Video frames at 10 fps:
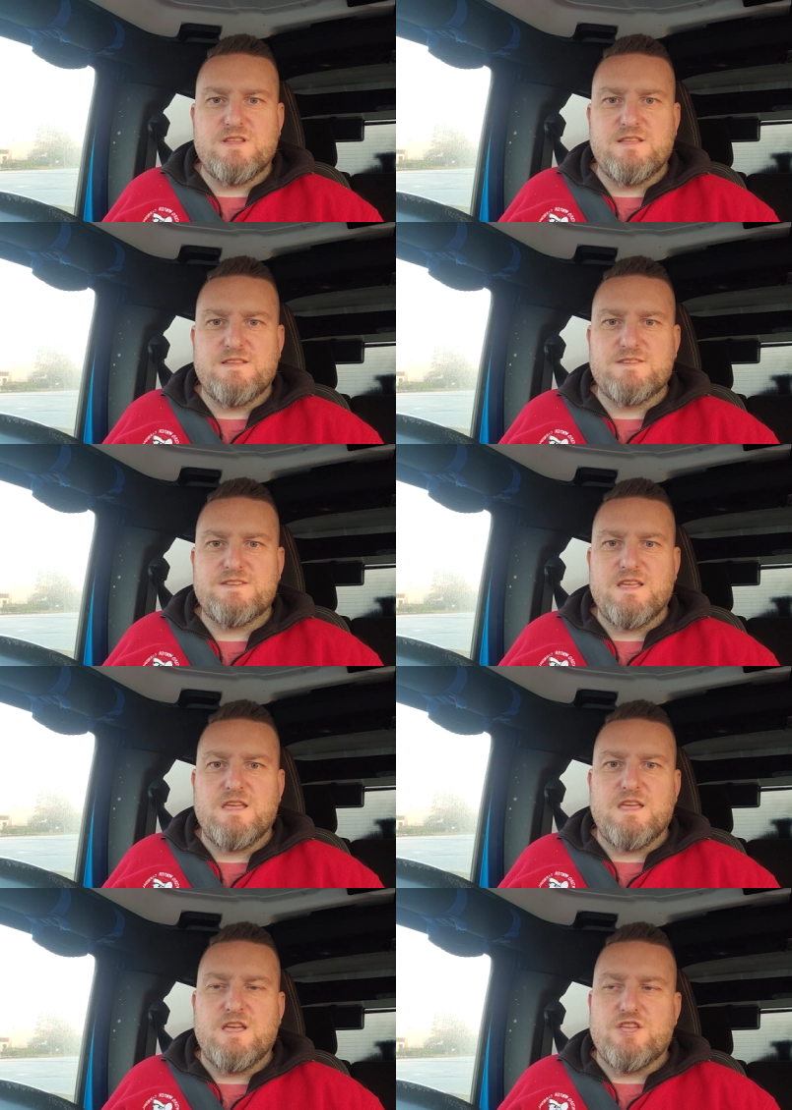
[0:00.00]
is
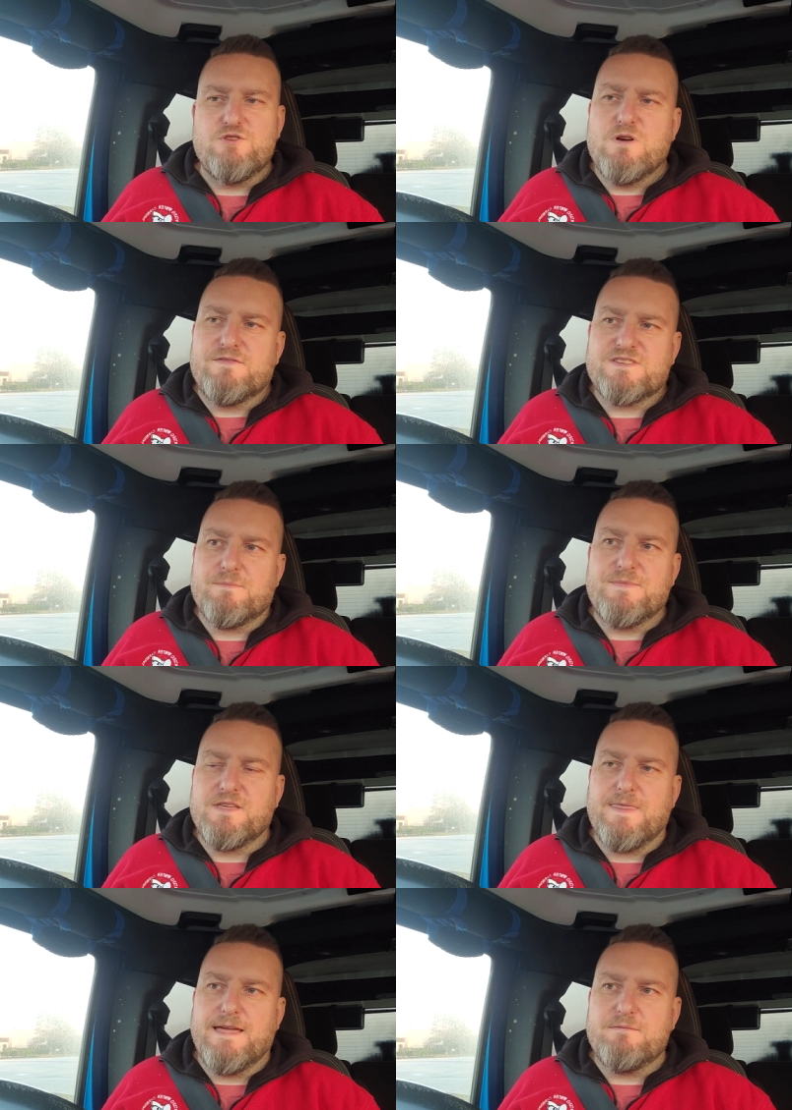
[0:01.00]
you have
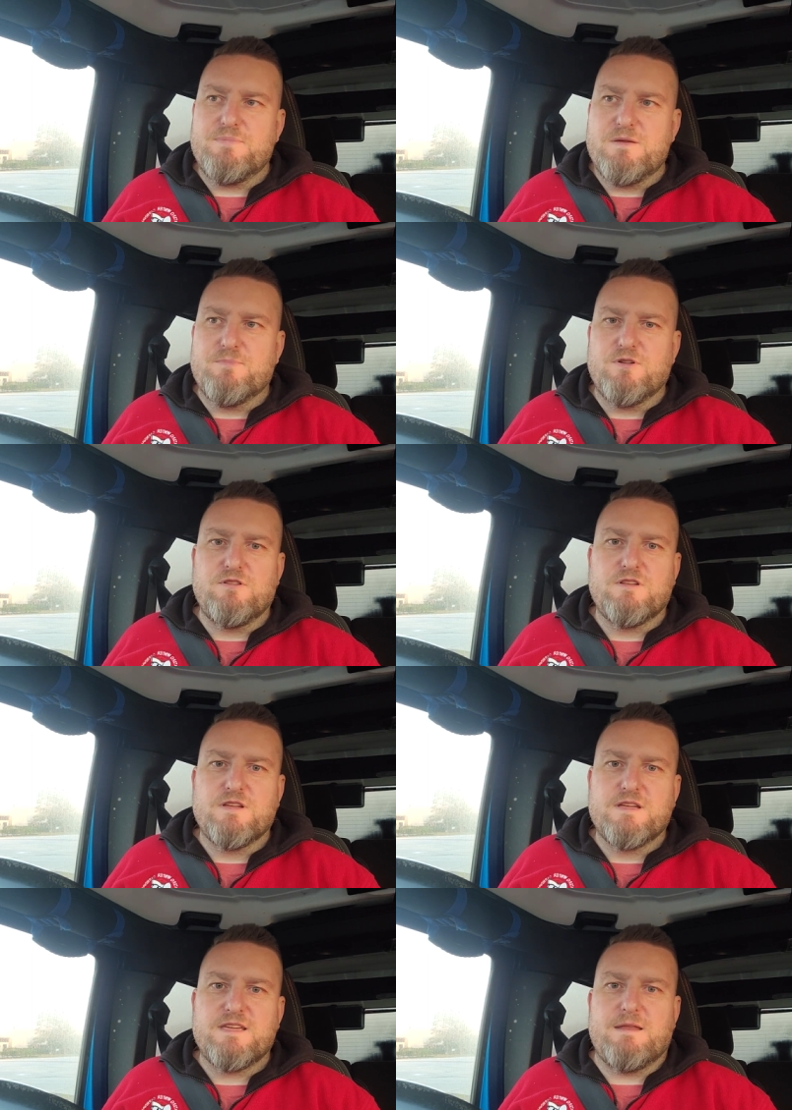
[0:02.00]
something that people
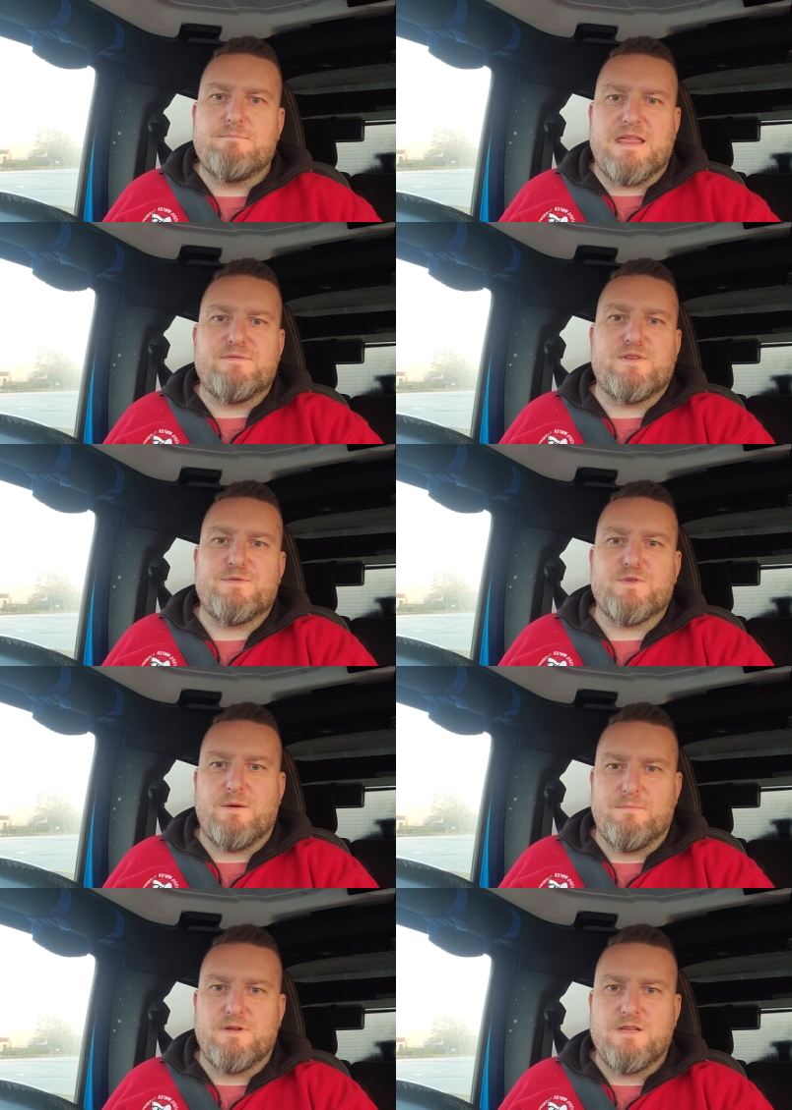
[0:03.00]
can benefit
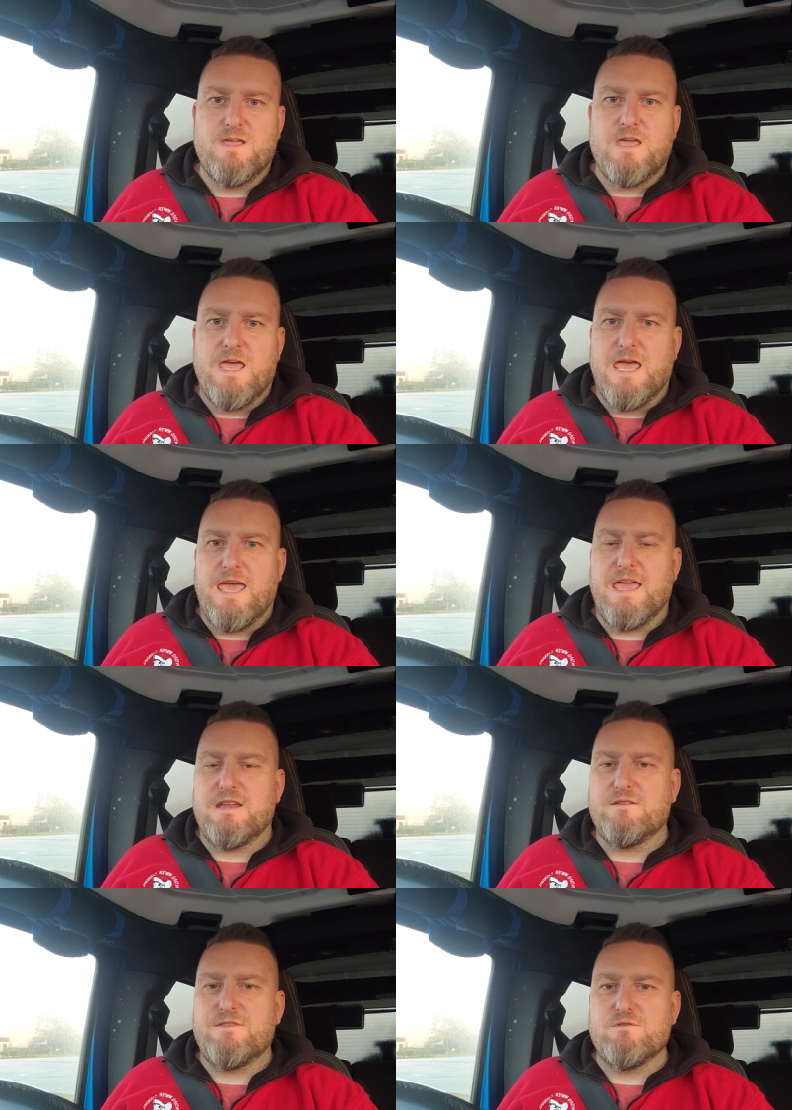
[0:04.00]
from.
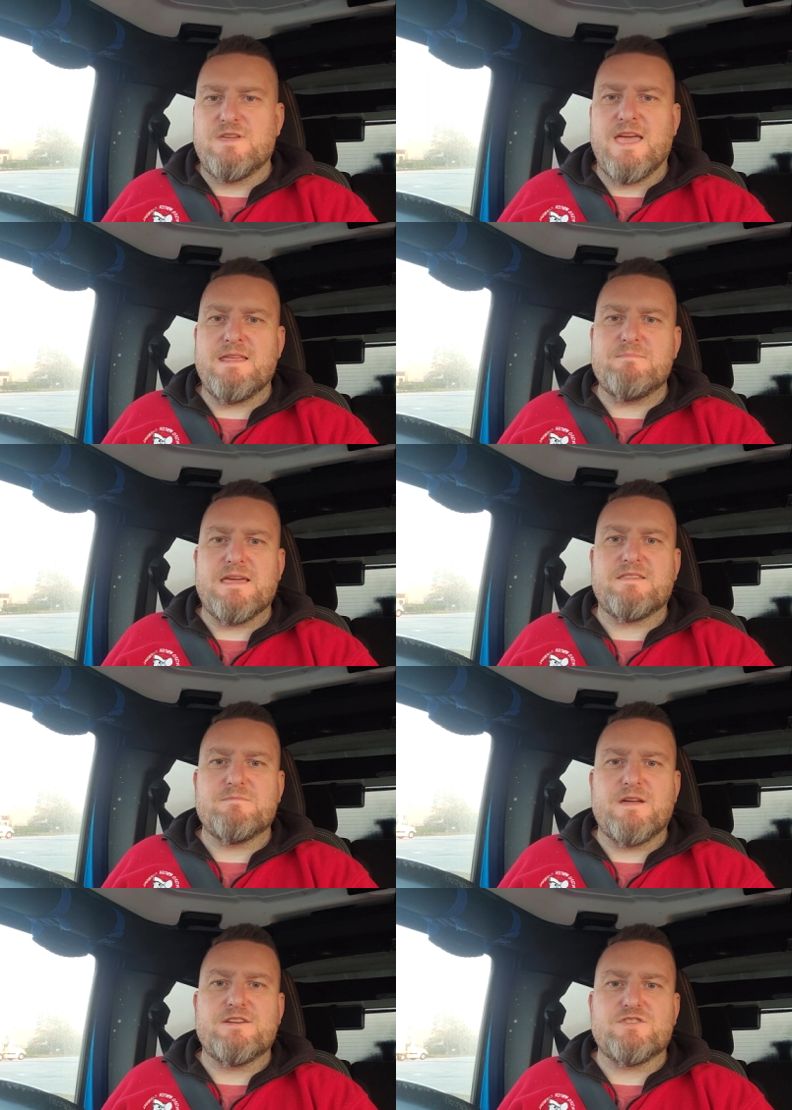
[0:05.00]
And if you can't make
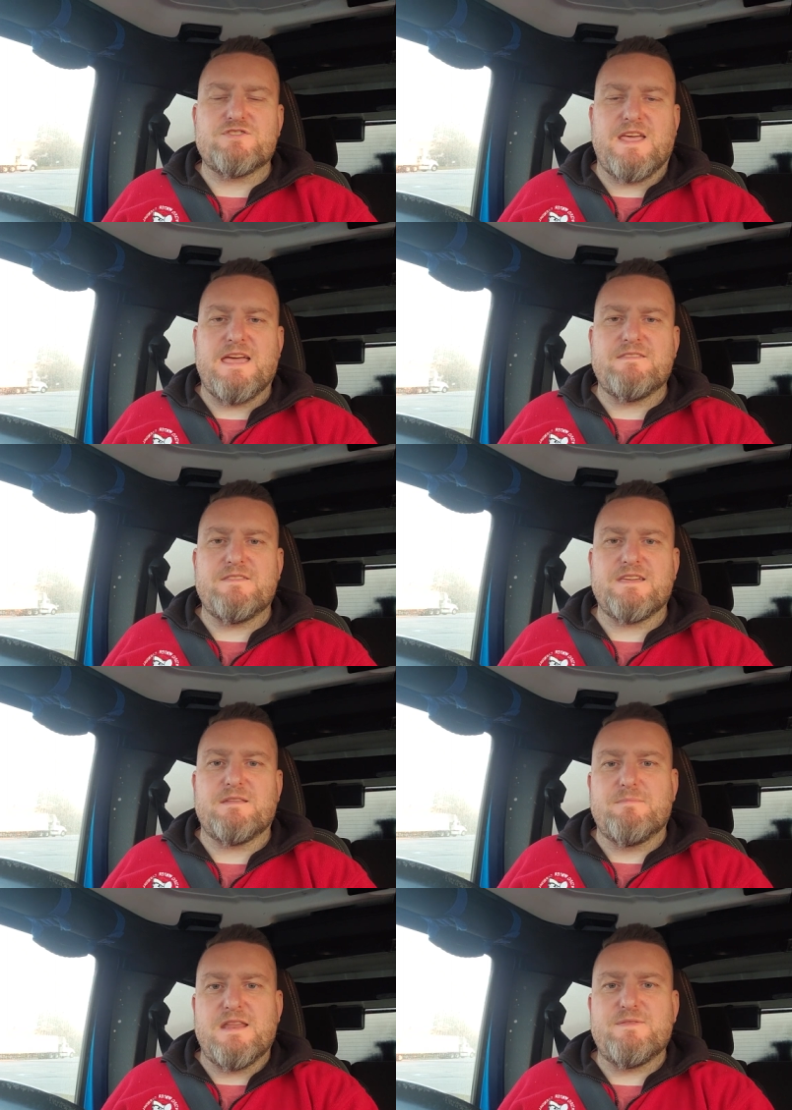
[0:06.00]
them understand that they
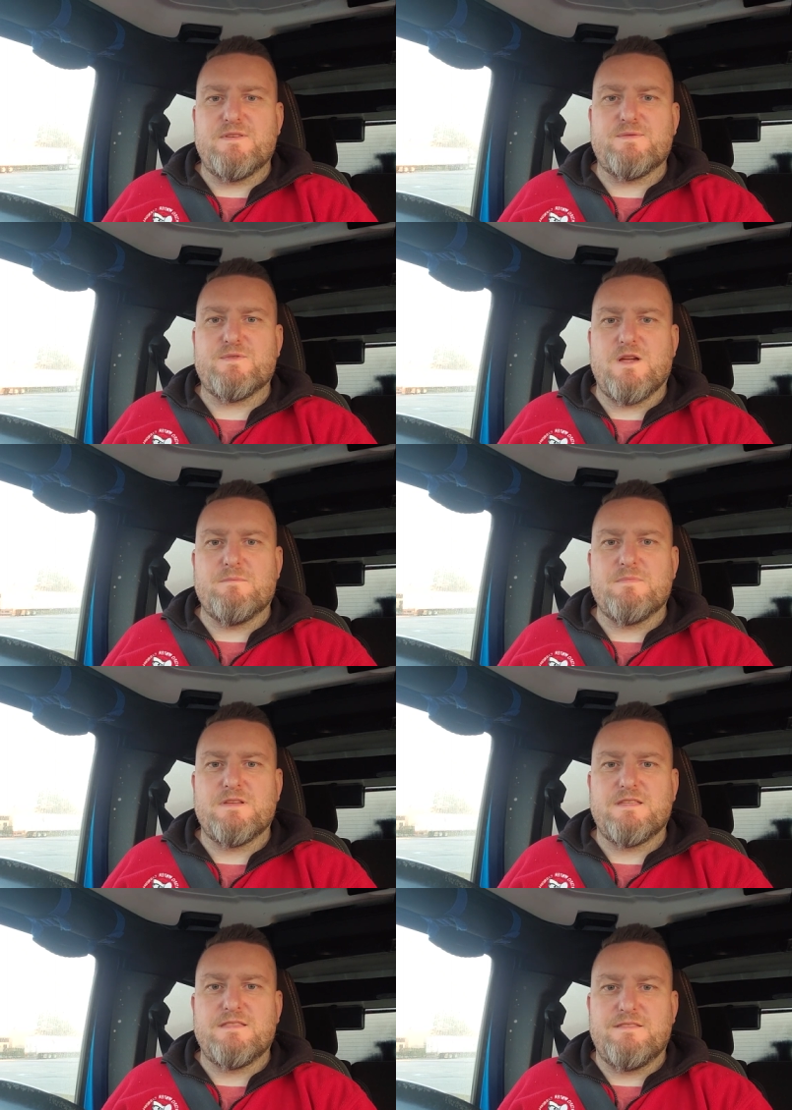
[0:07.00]
can benefit from
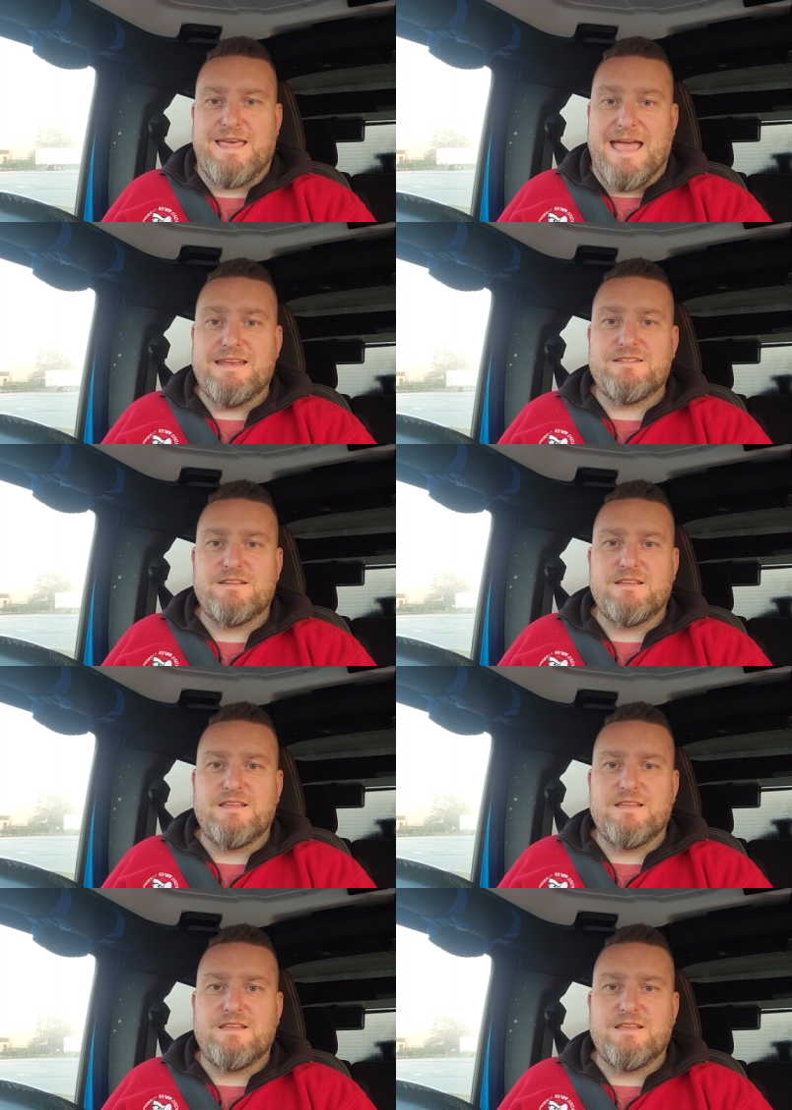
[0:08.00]
that,